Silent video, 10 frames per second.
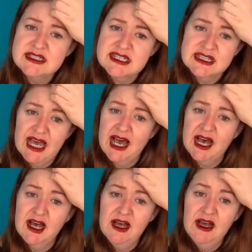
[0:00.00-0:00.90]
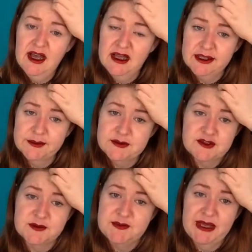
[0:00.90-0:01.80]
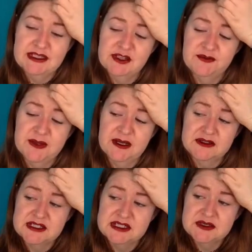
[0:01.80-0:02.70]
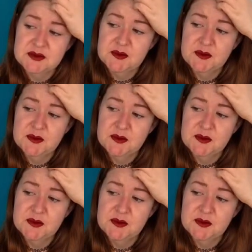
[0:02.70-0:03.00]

did that, dropped bags off because